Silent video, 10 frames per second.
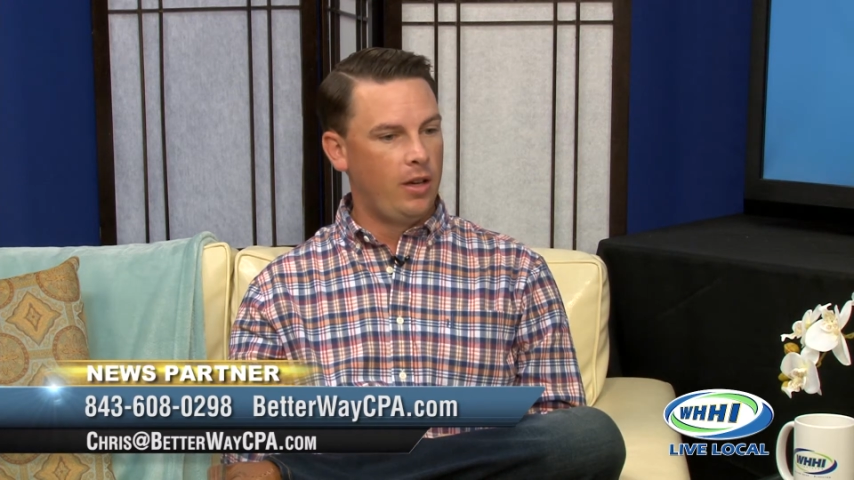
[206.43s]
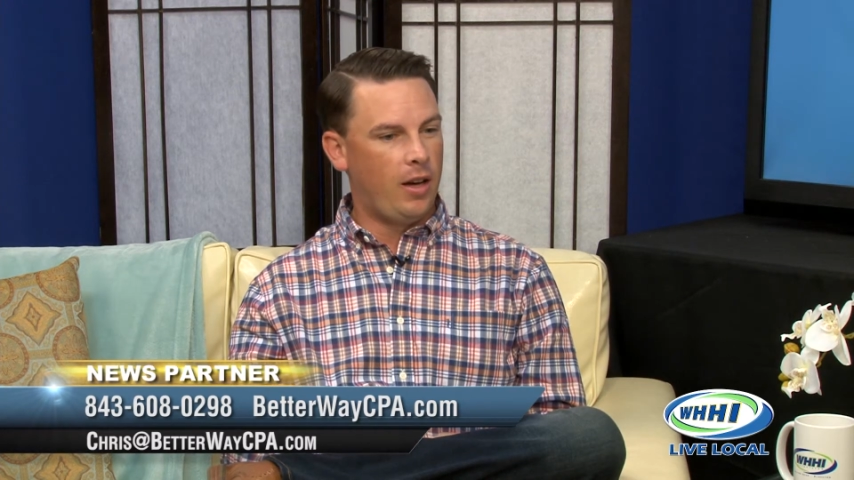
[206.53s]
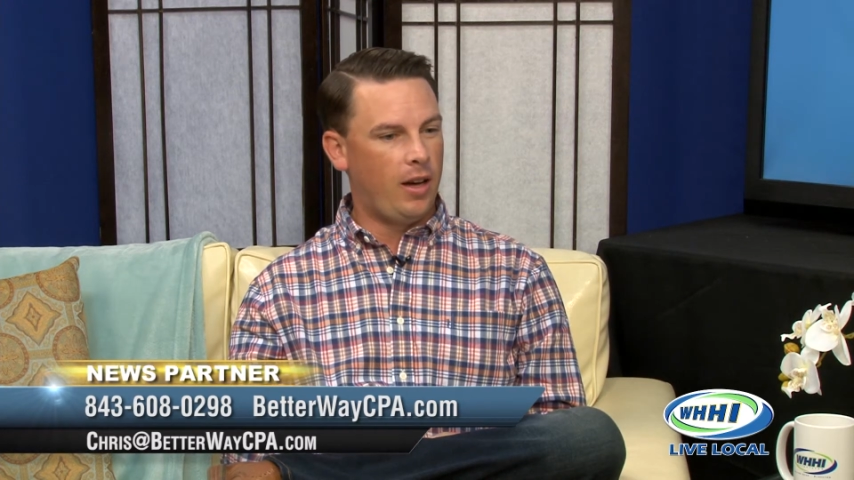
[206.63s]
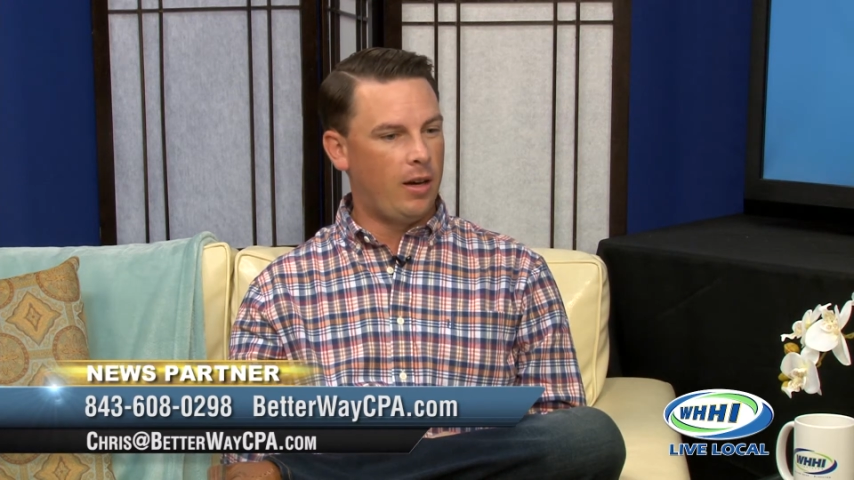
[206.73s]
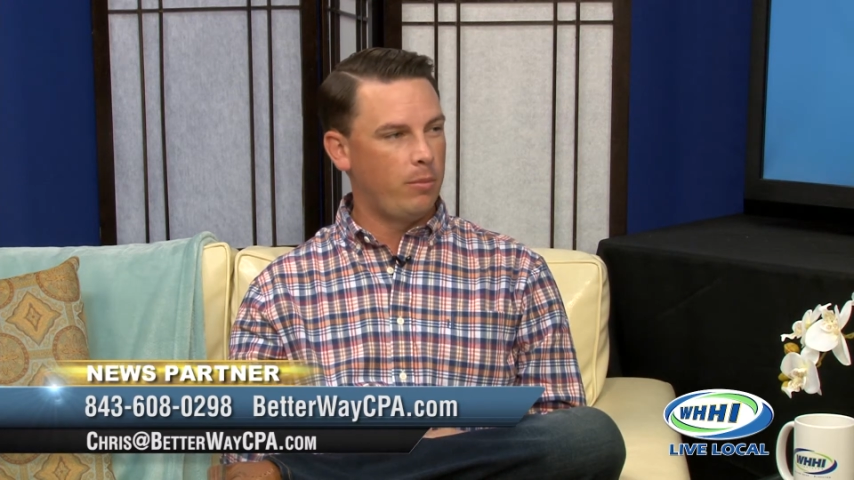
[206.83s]

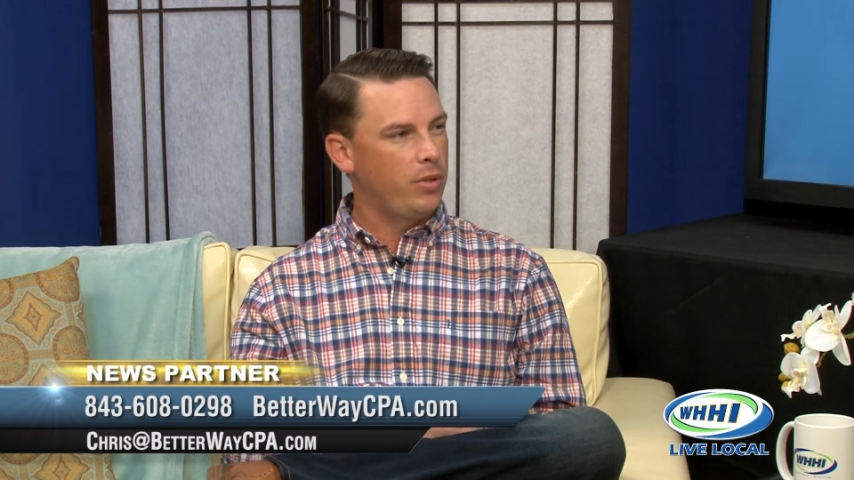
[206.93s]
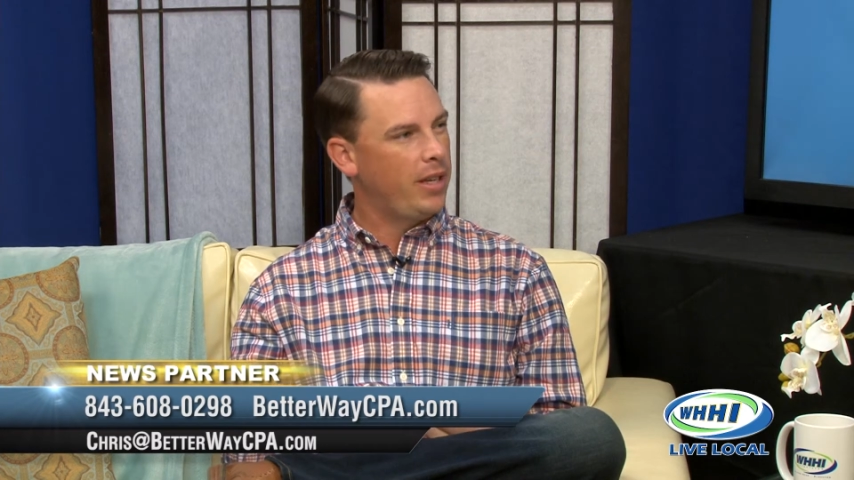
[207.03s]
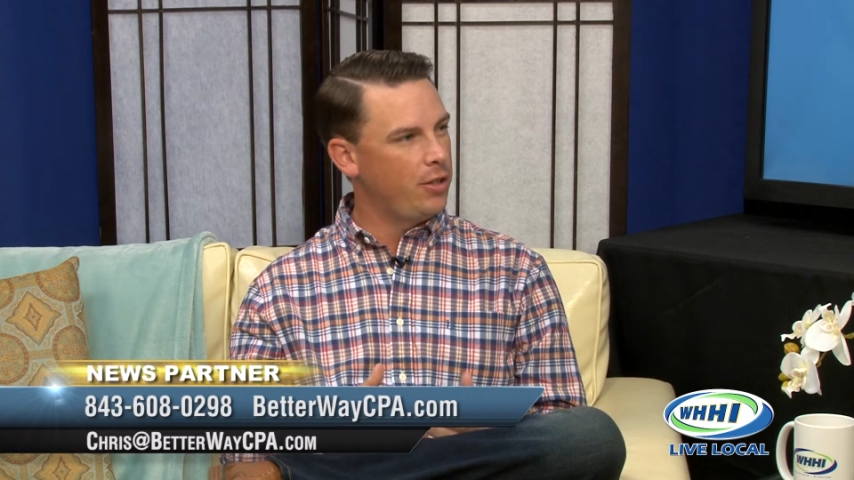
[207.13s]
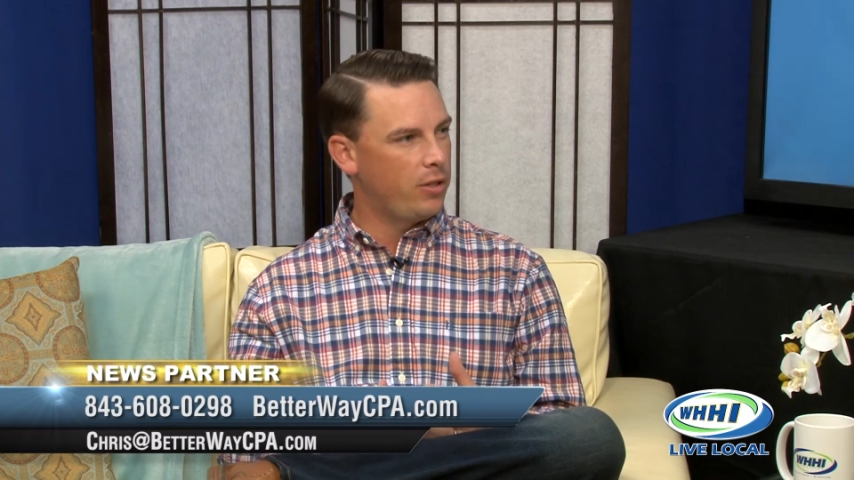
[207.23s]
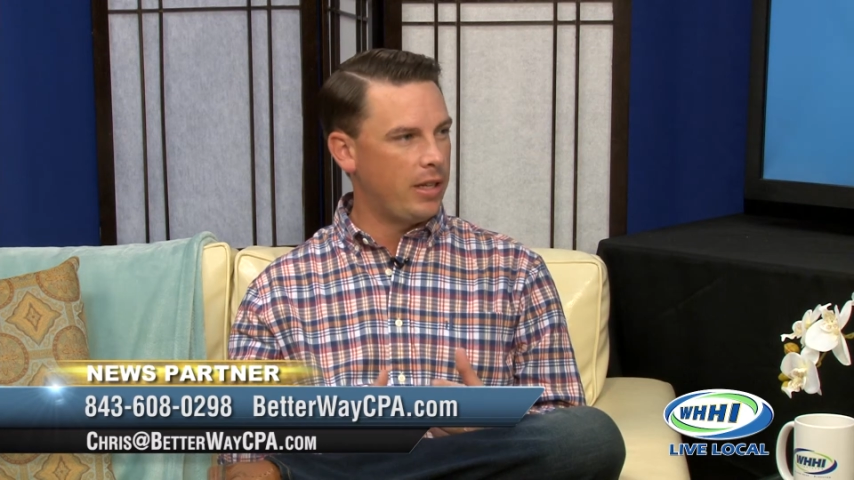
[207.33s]
um,
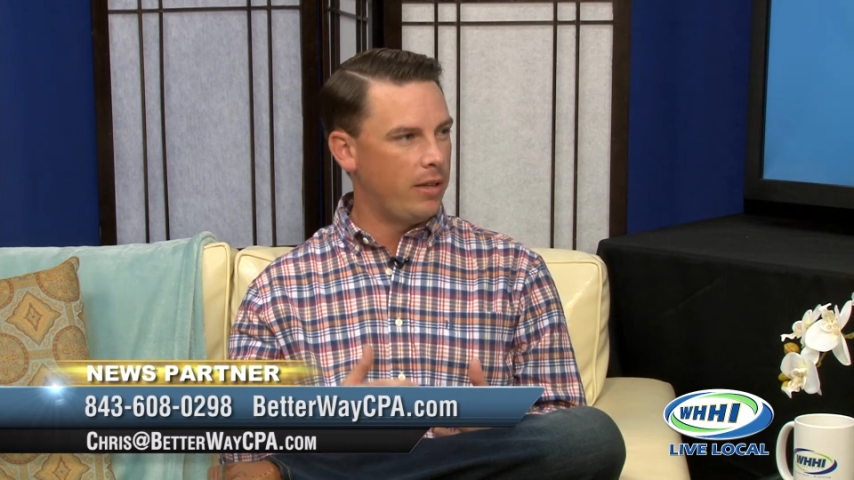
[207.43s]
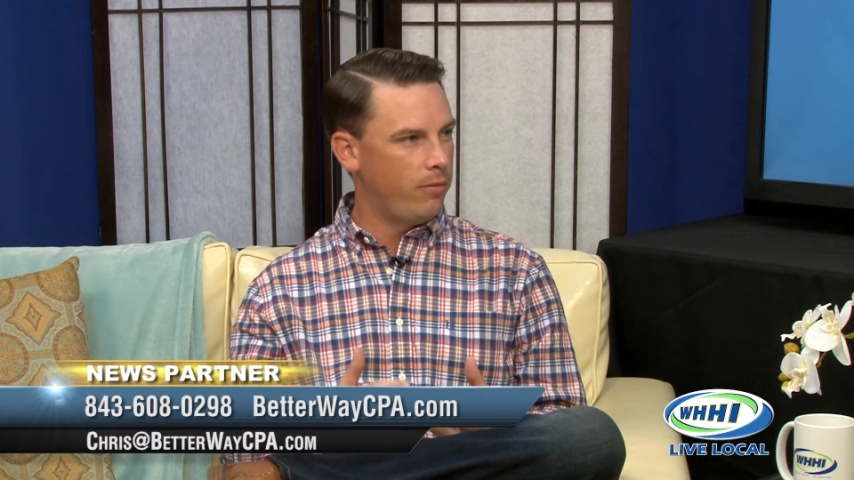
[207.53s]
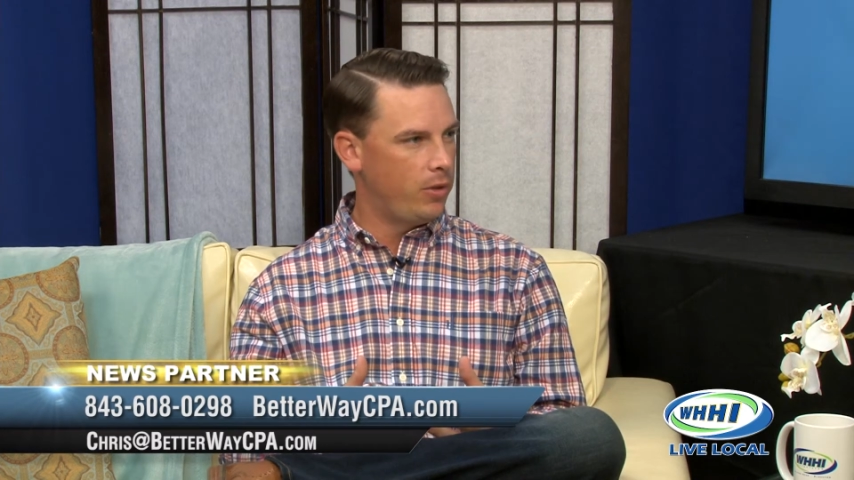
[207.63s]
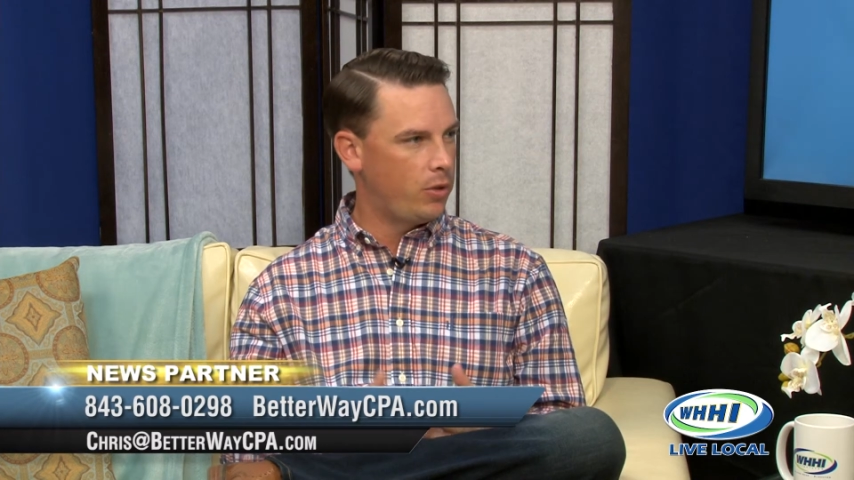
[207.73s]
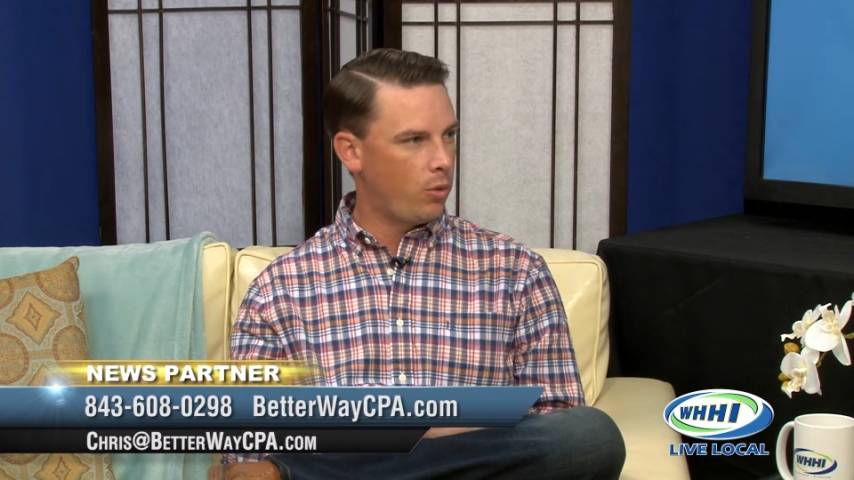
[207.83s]
potentially
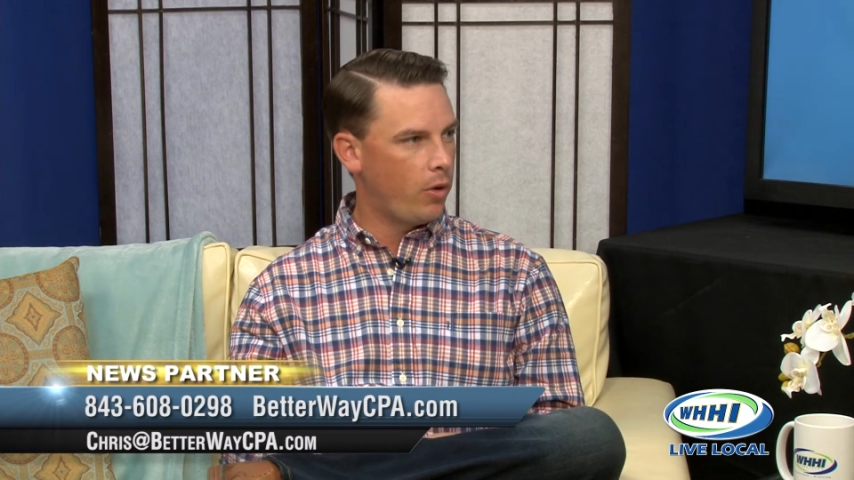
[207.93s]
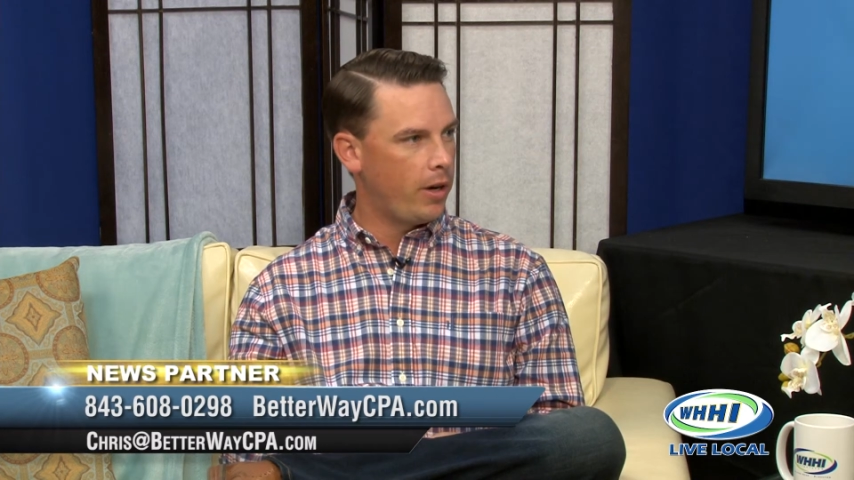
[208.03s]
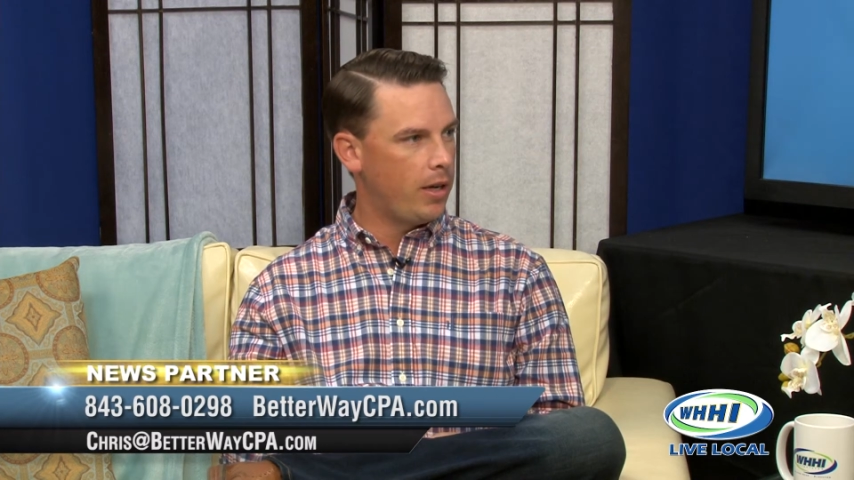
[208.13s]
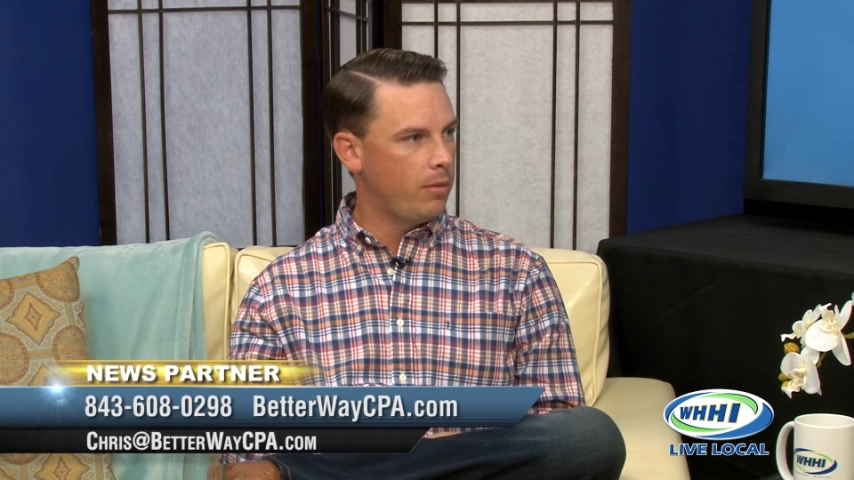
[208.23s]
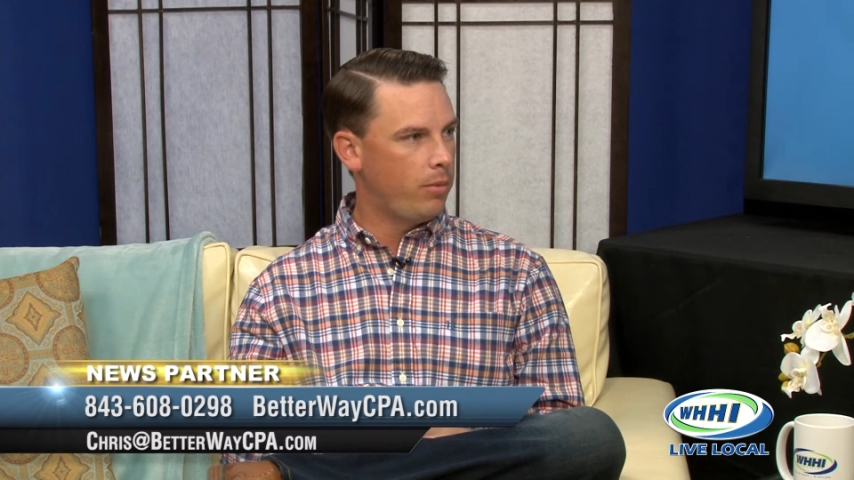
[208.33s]
inventory,